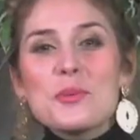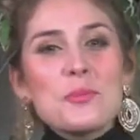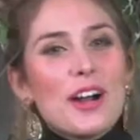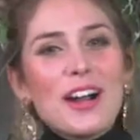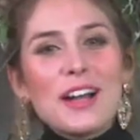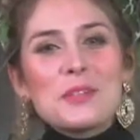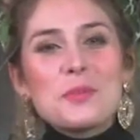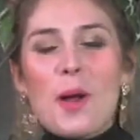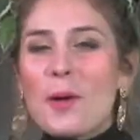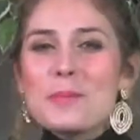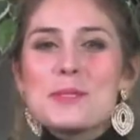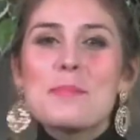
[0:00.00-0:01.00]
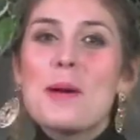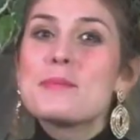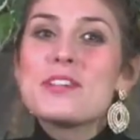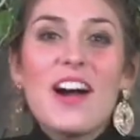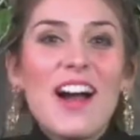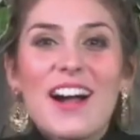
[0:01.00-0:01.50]
everyone. Welcome to
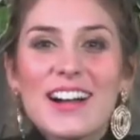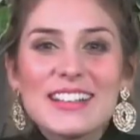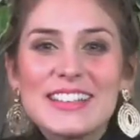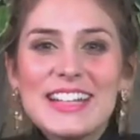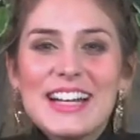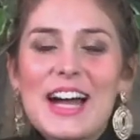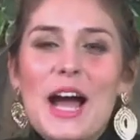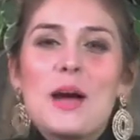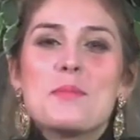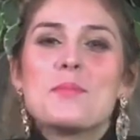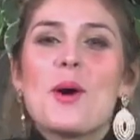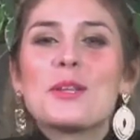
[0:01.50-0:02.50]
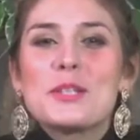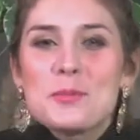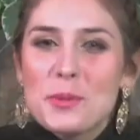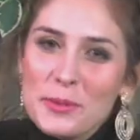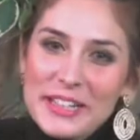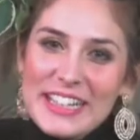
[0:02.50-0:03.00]
Pep Talk. I'm Pauline
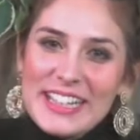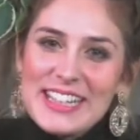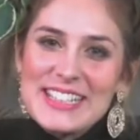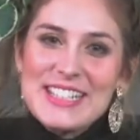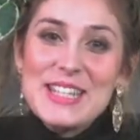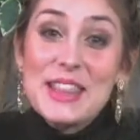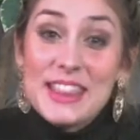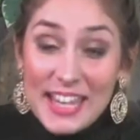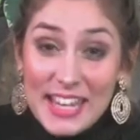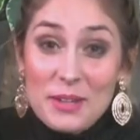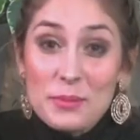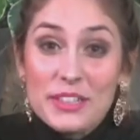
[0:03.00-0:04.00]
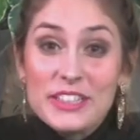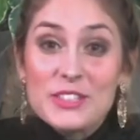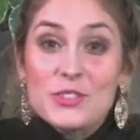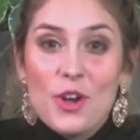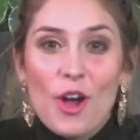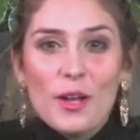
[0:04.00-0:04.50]
Morini, and today we're going
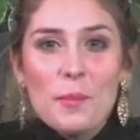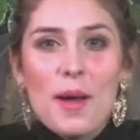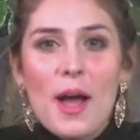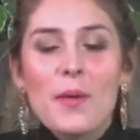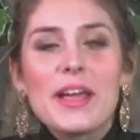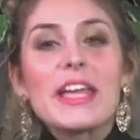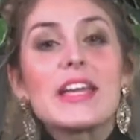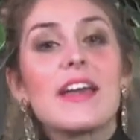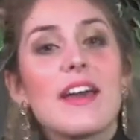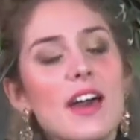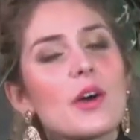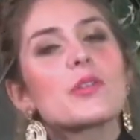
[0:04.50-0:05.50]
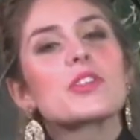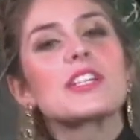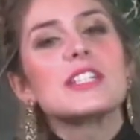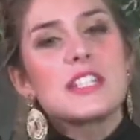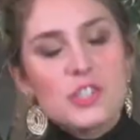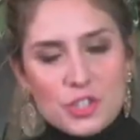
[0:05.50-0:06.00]
to talk about a health
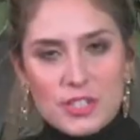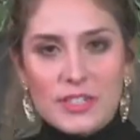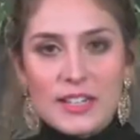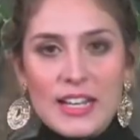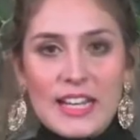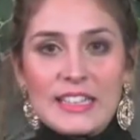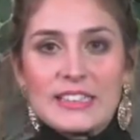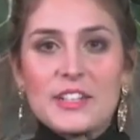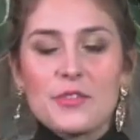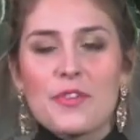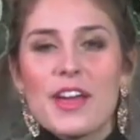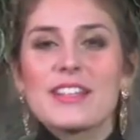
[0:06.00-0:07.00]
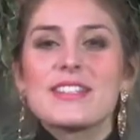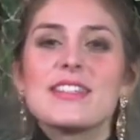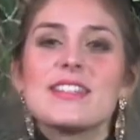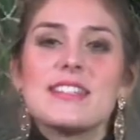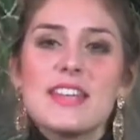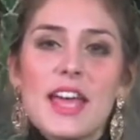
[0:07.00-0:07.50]
condition that
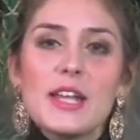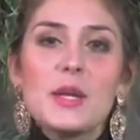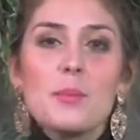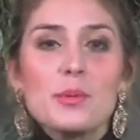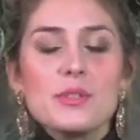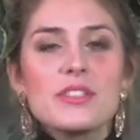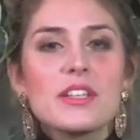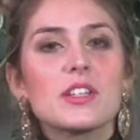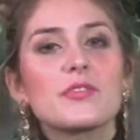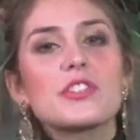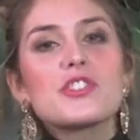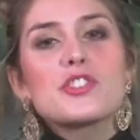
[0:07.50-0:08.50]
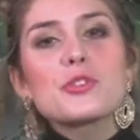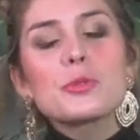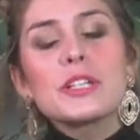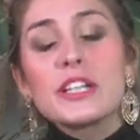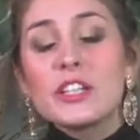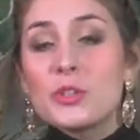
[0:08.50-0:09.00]
affects 10% of the
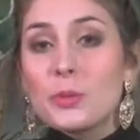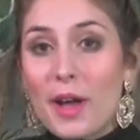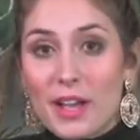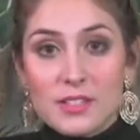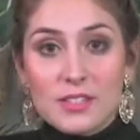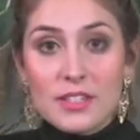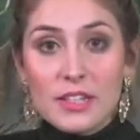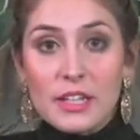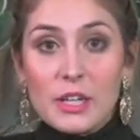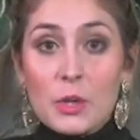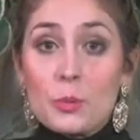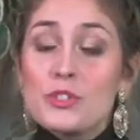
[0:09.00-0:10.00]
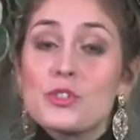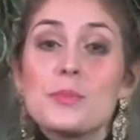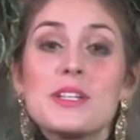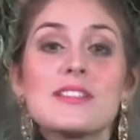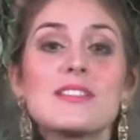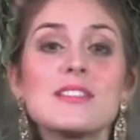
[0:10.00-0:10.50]
children in the US, which
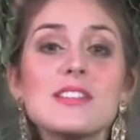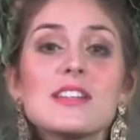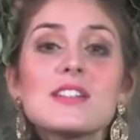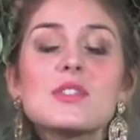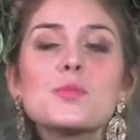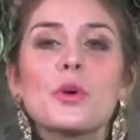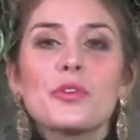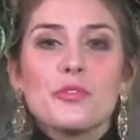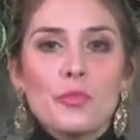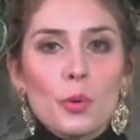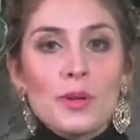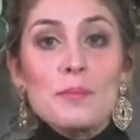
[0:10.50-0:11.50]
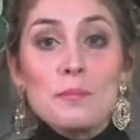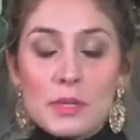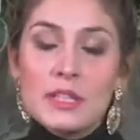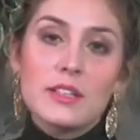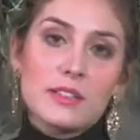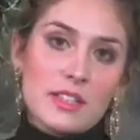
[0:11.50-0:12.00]
means 6.4
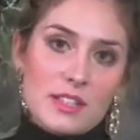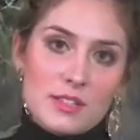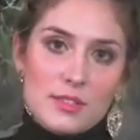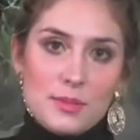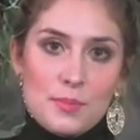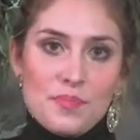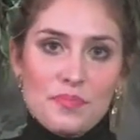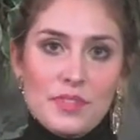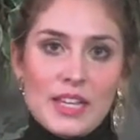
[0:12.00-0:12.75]
million kids,